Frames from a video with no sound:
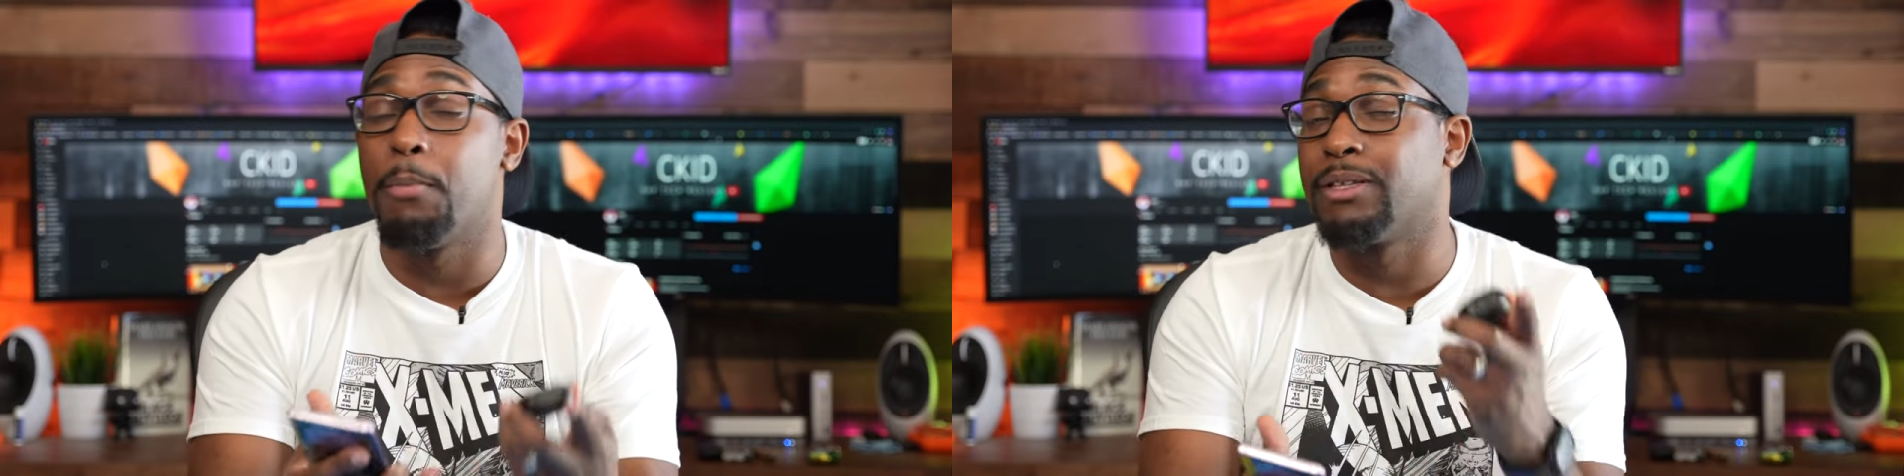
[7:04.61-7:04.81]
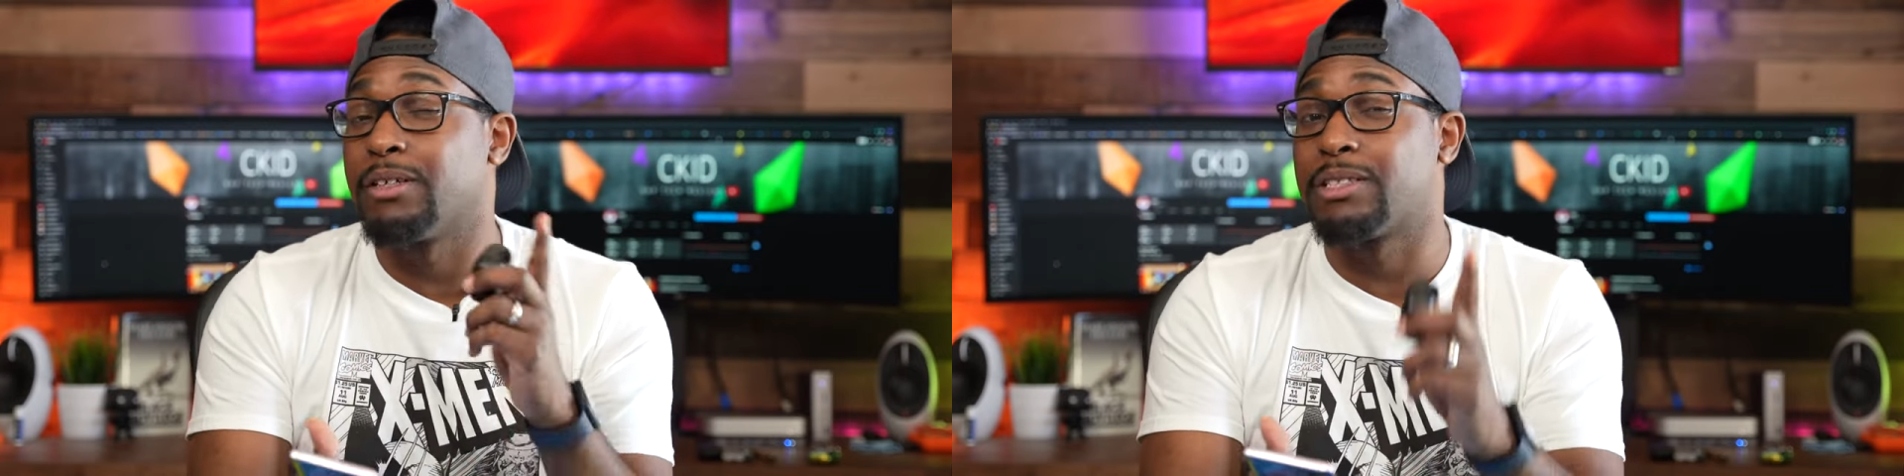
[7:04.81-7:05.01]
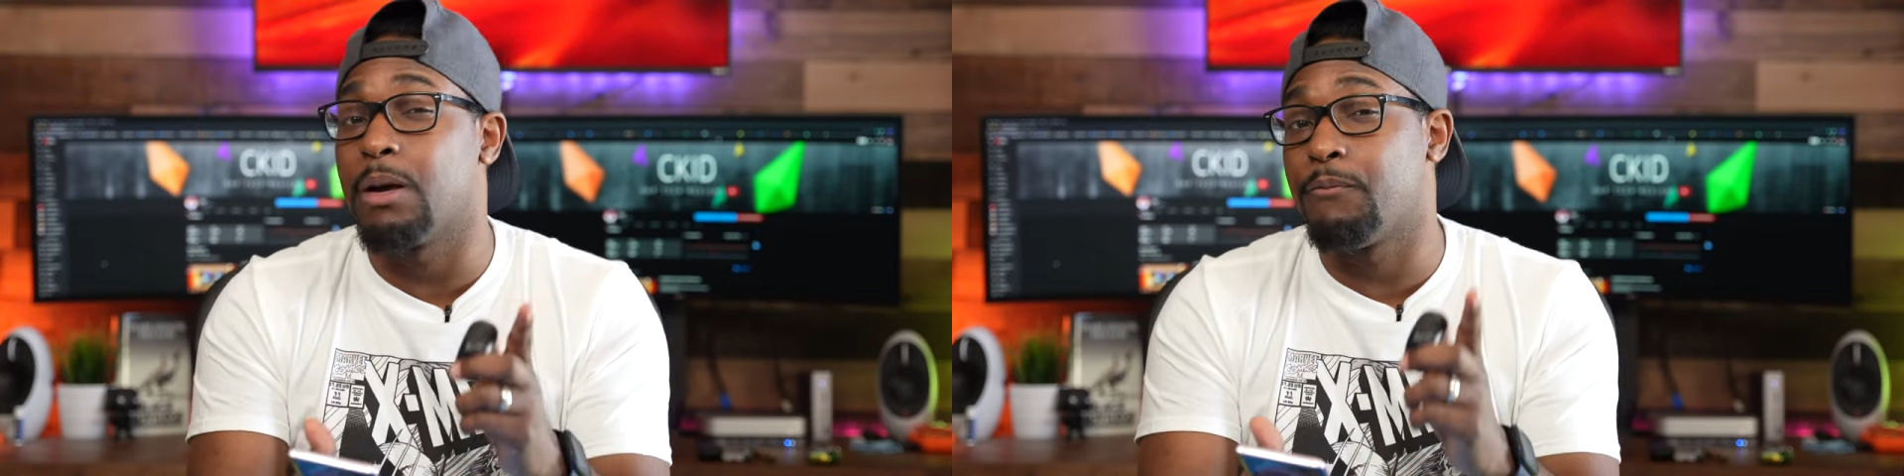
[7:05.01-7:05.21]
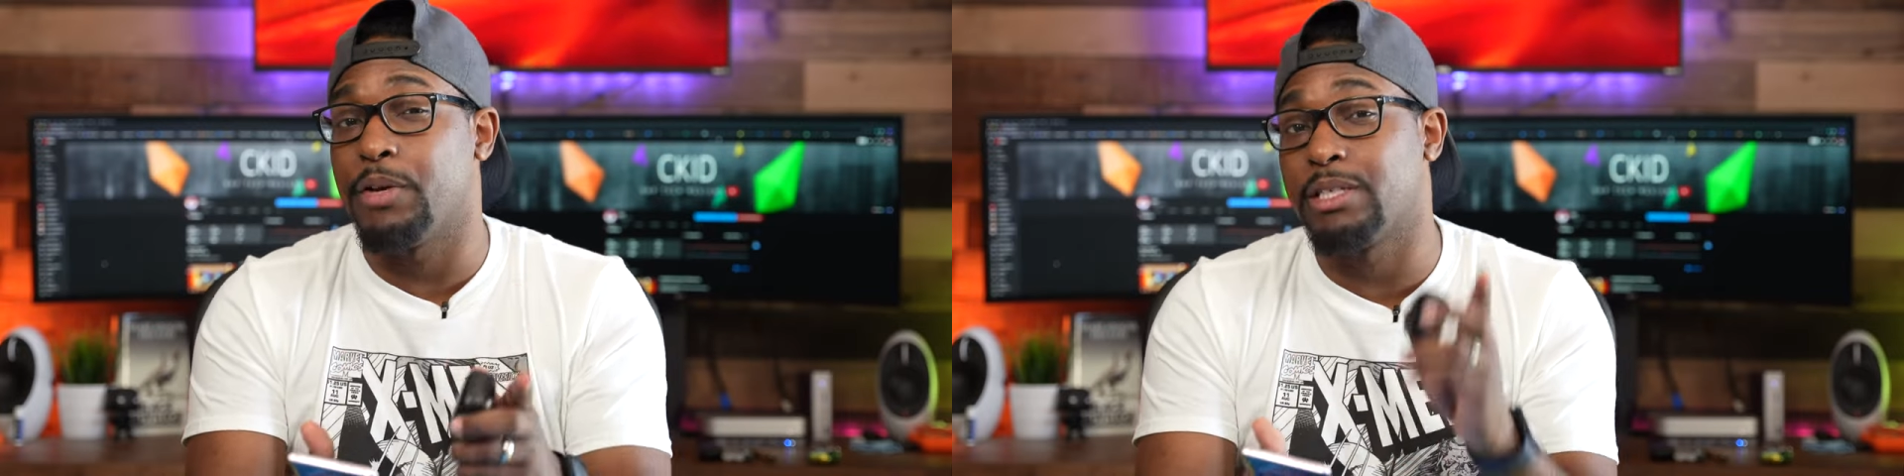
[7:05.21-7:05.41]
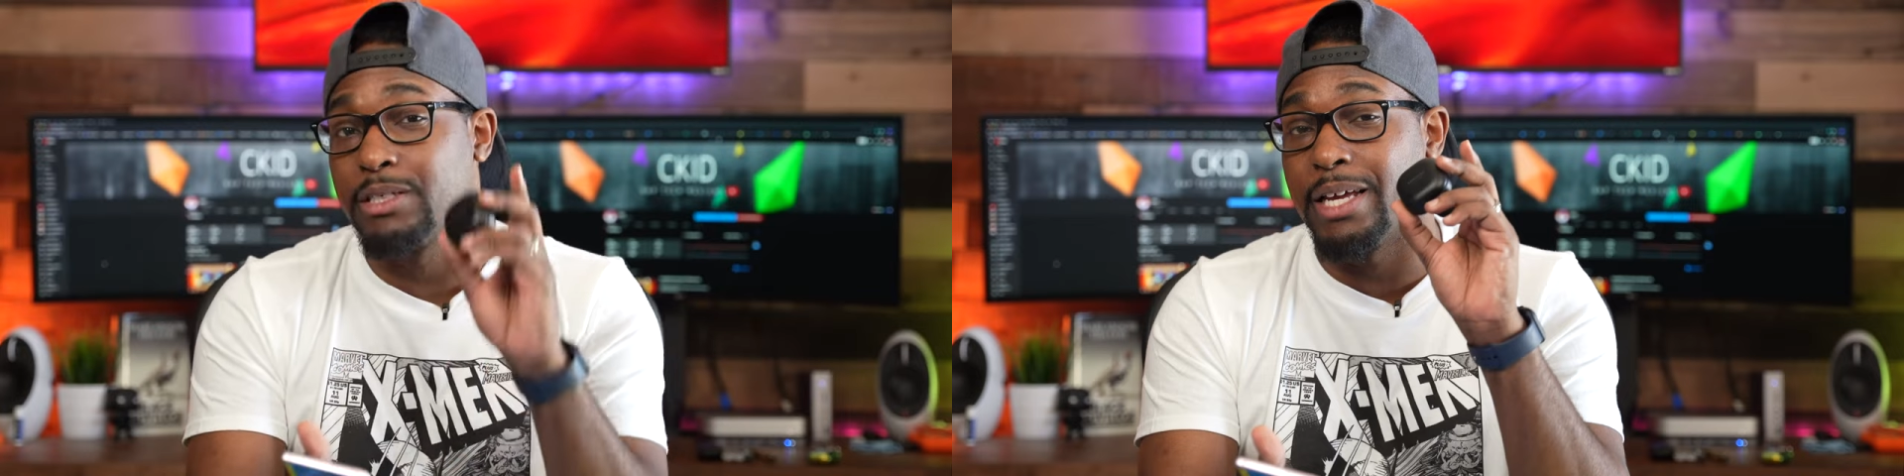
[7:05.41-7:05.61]
but there's some
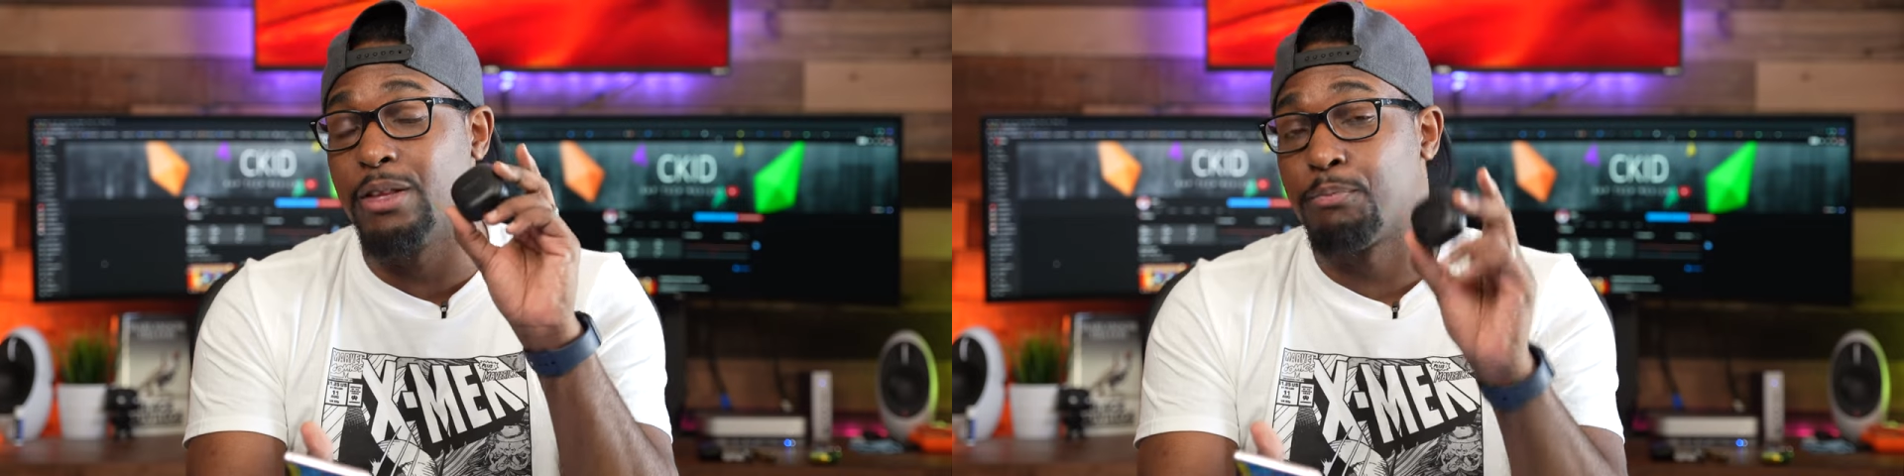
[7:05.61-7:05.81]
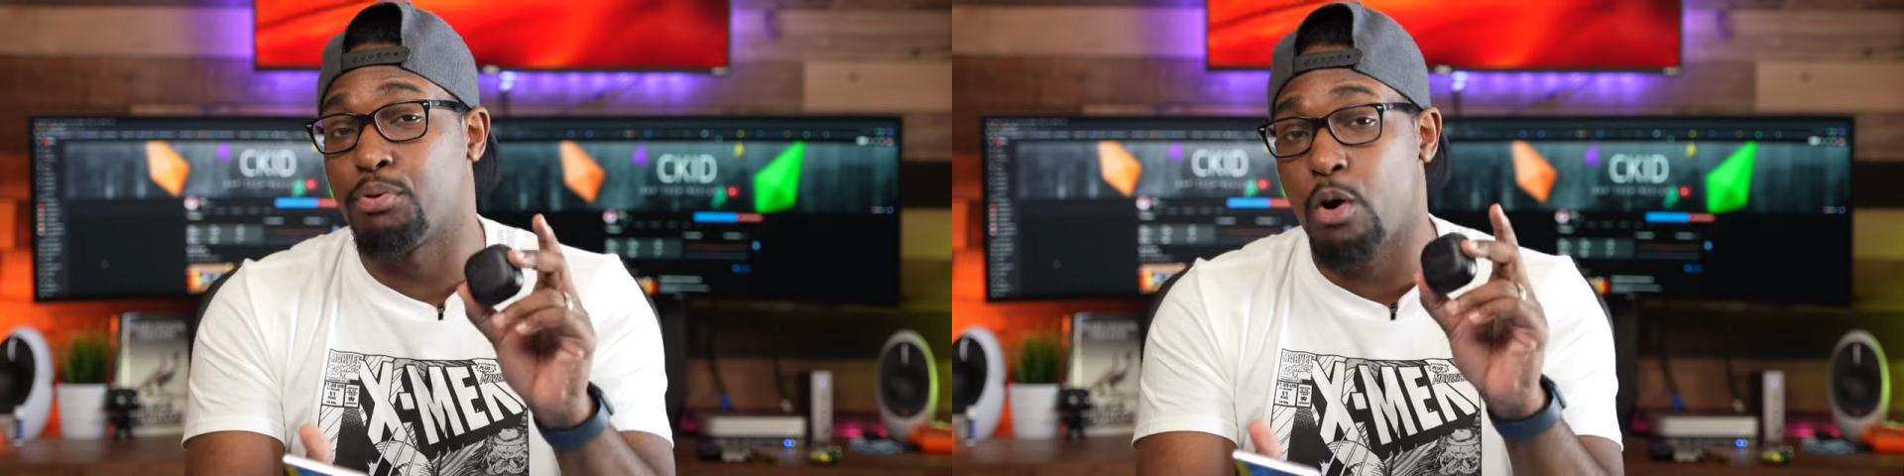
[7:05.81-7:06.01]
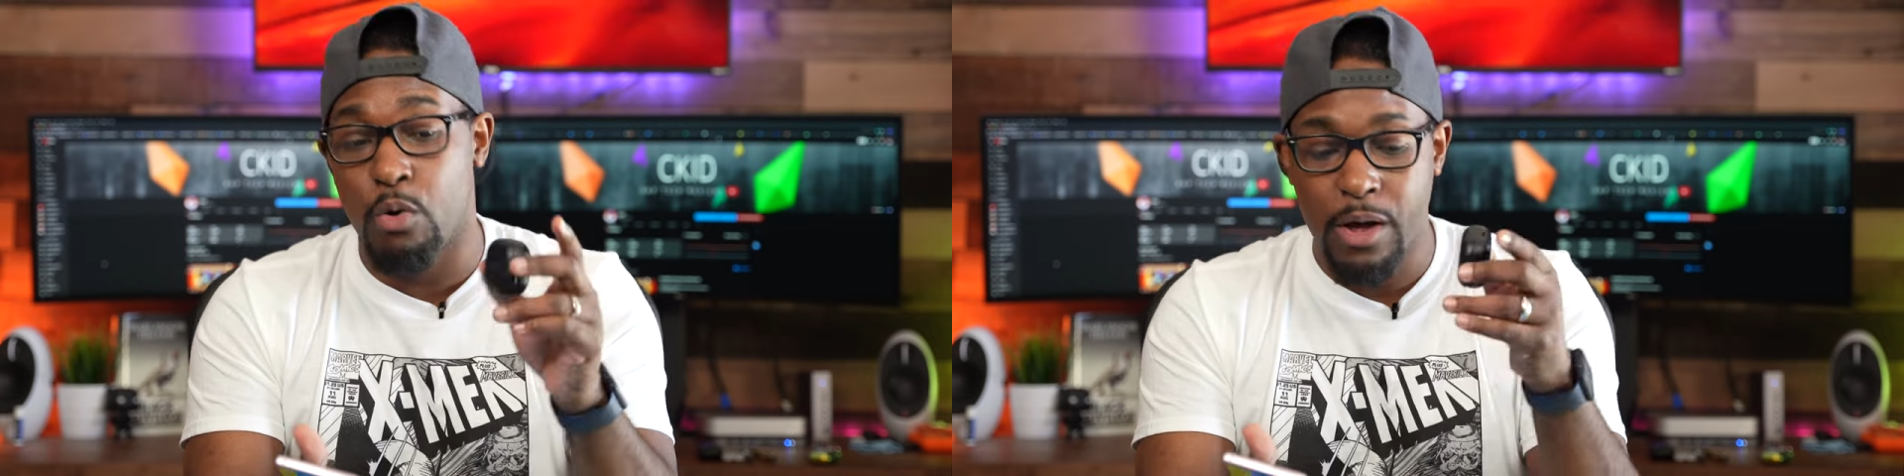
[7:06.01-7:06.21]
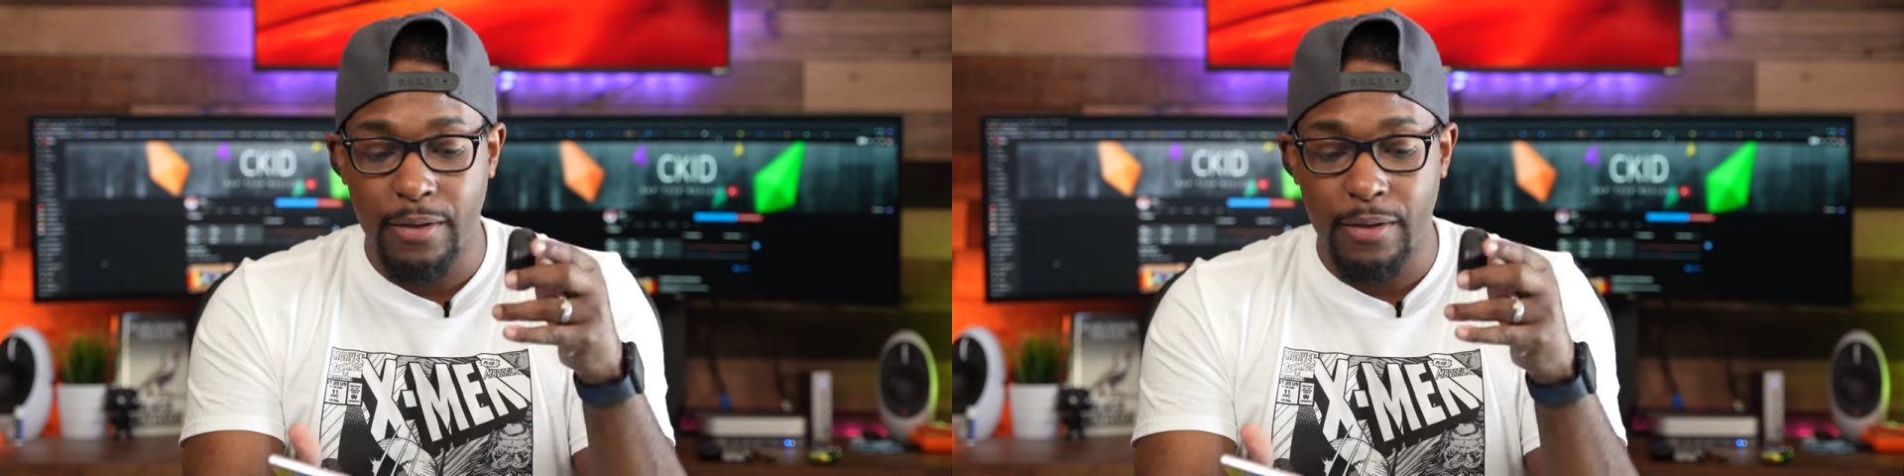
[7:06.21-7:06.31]
features in the Pro